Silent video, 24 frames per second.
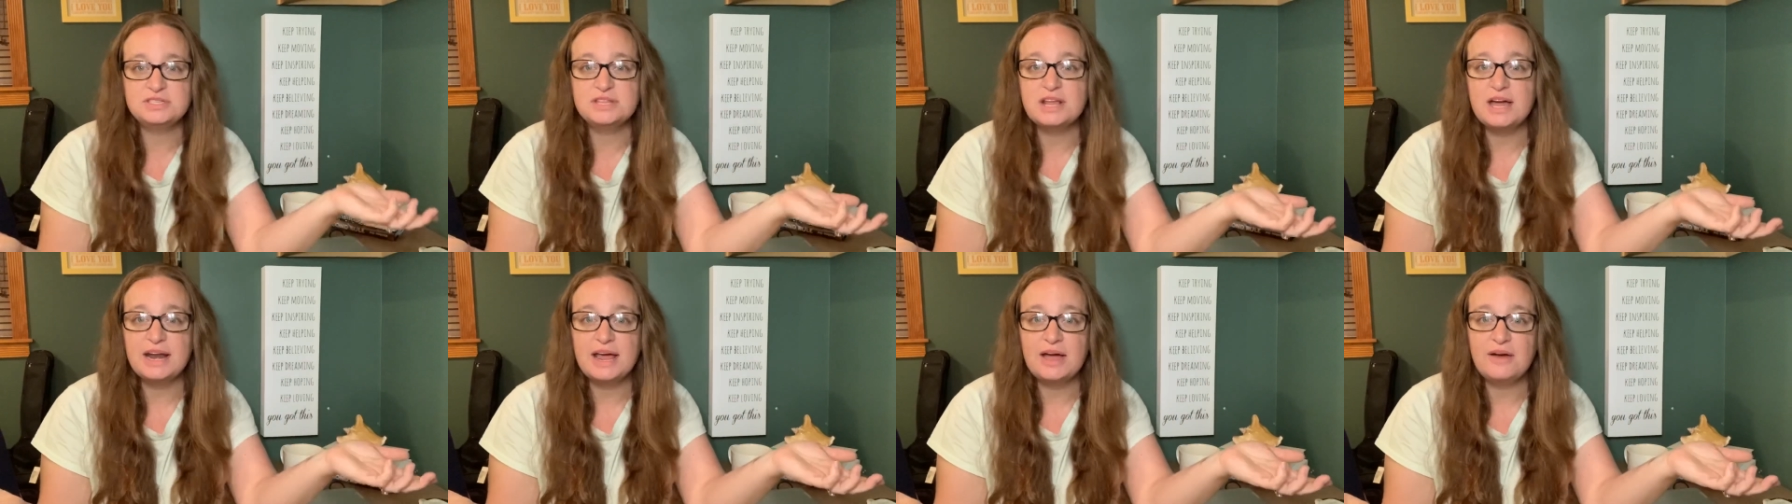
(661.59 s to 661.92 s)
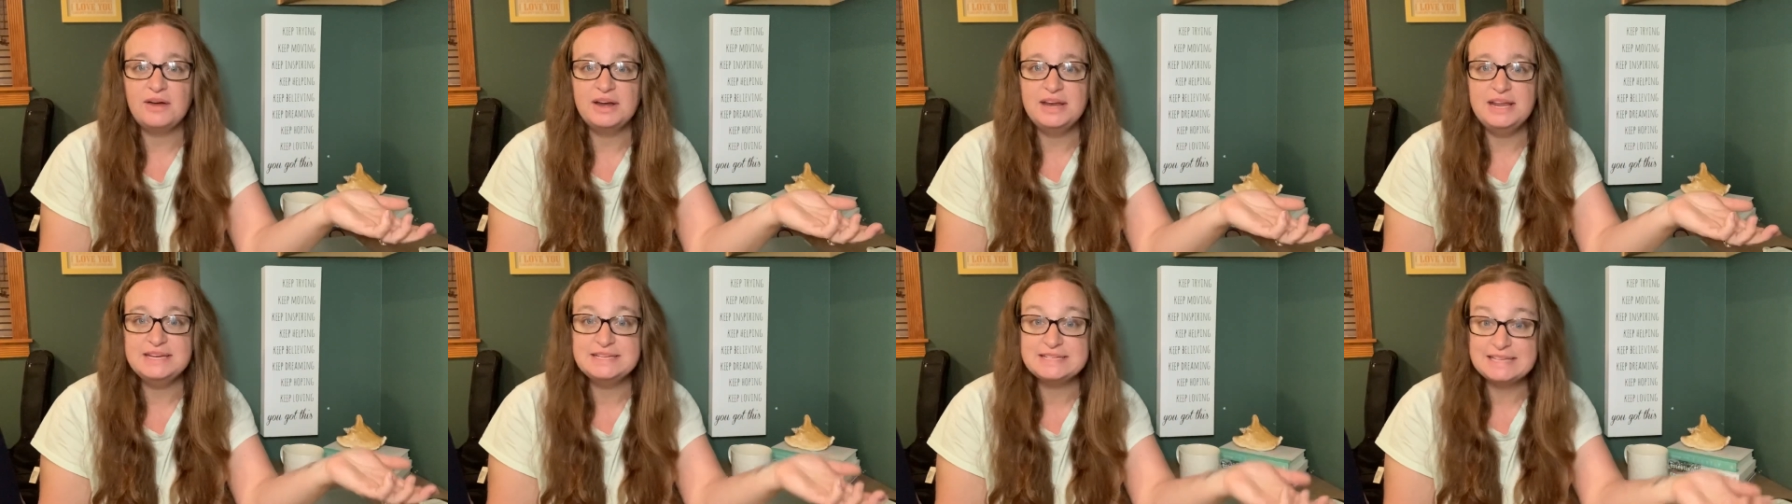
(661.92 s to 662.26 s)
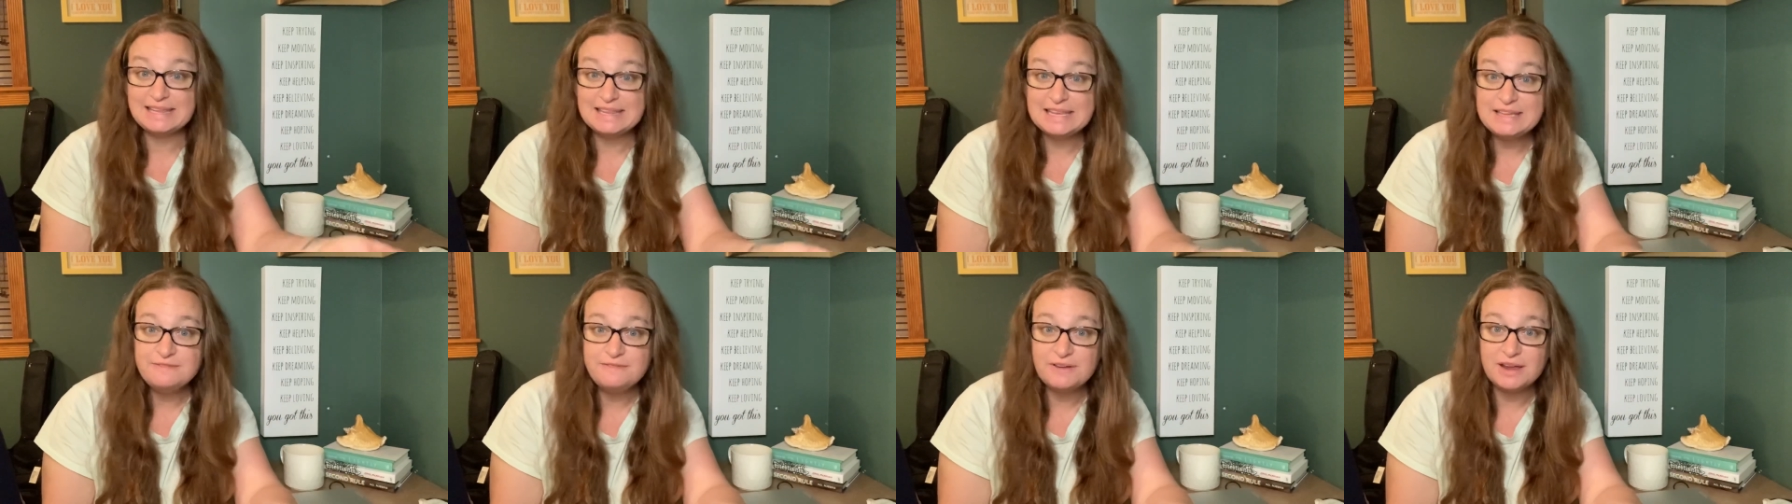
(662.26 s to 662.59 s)
not how I need to
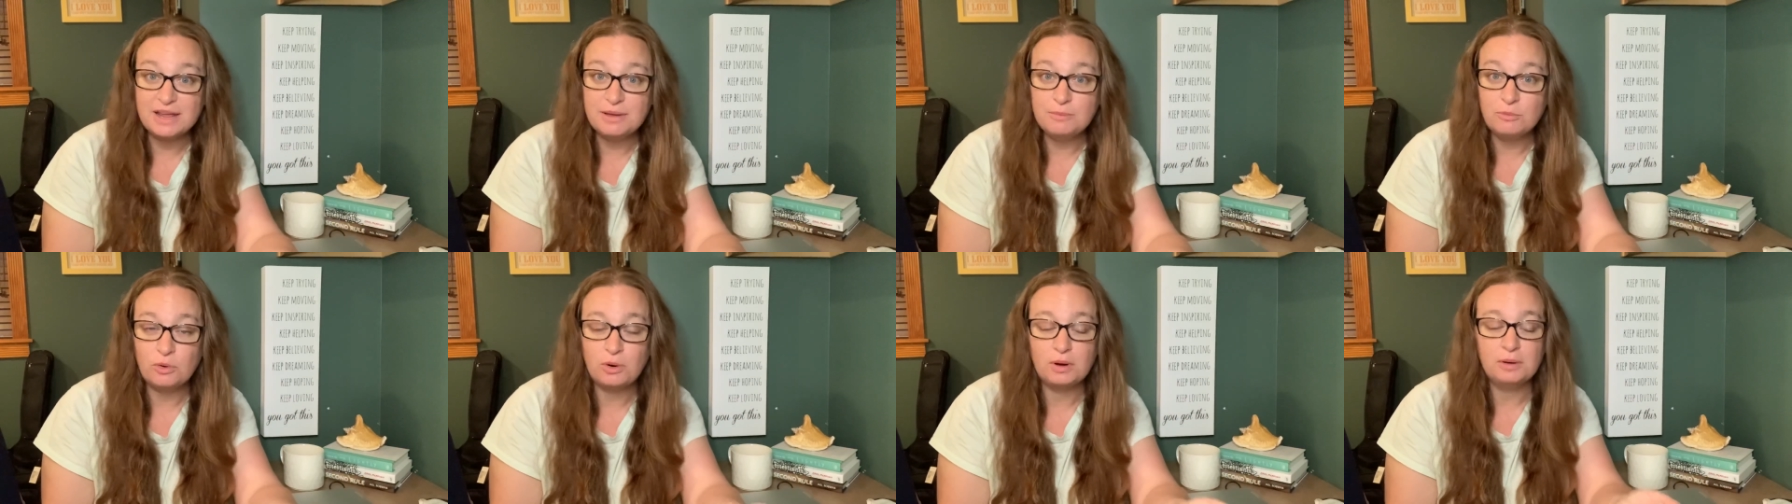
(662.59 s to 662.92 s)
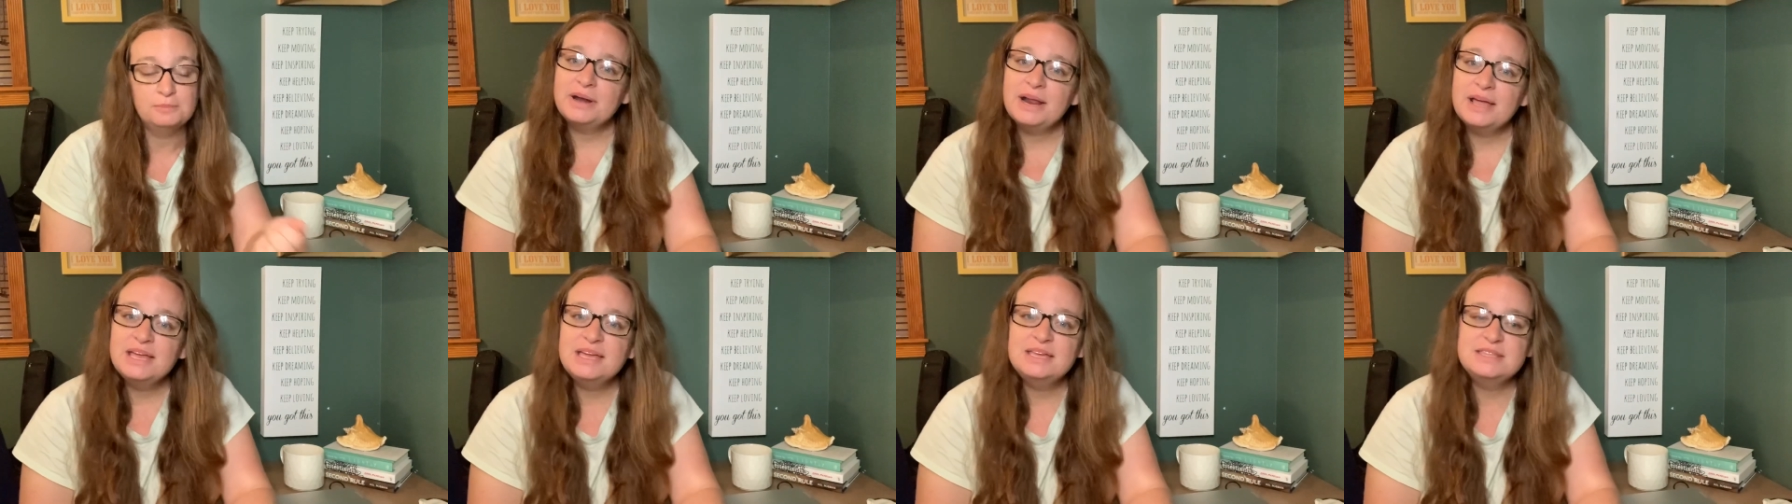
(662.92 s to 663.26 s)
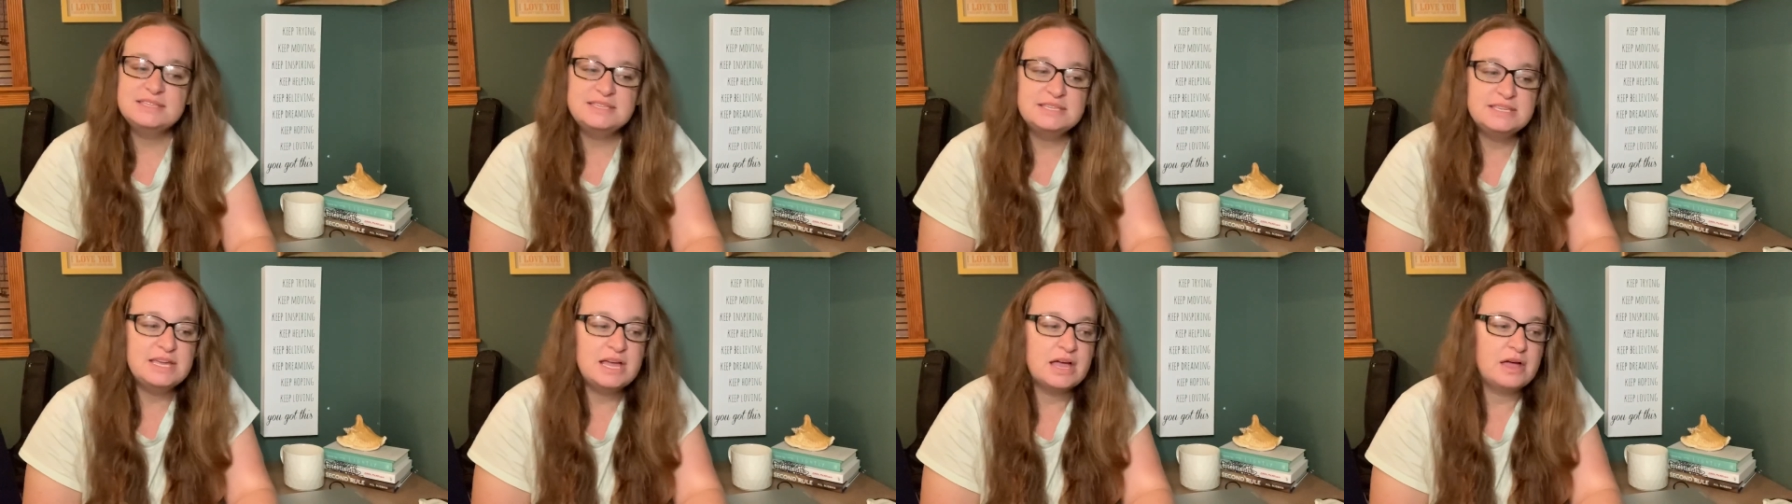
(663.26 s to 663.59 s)
live anymore. But I can
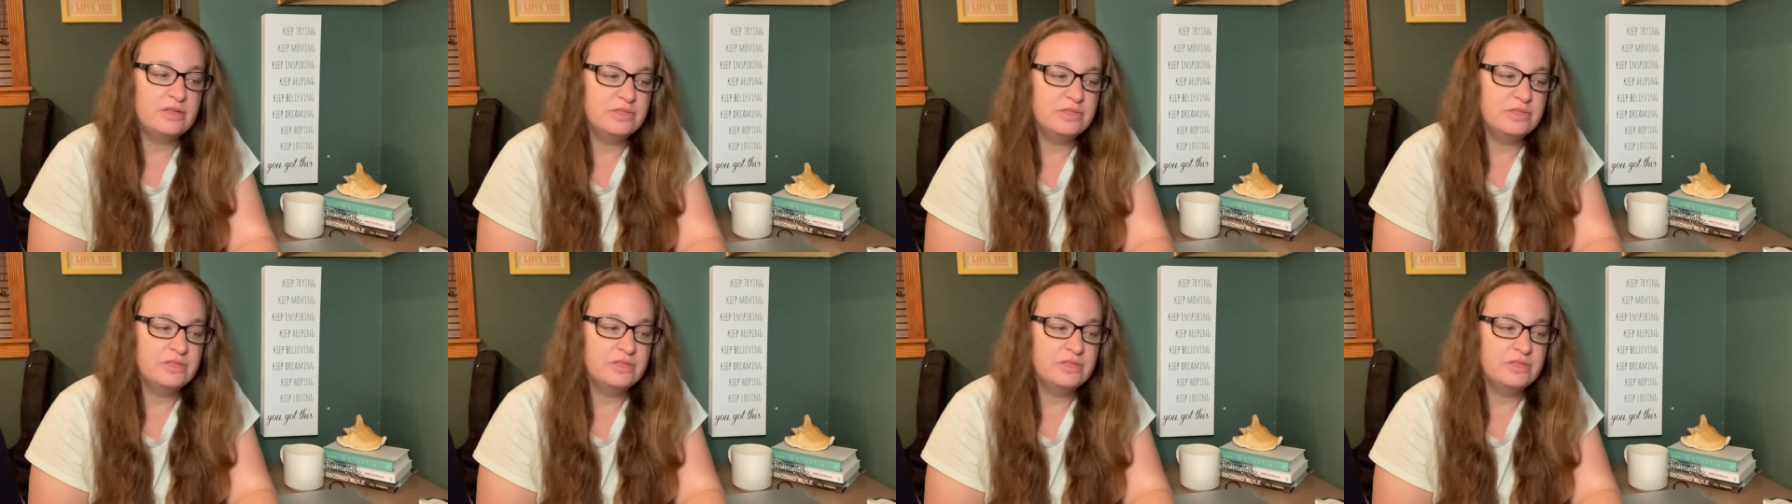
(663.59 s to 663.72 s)
see how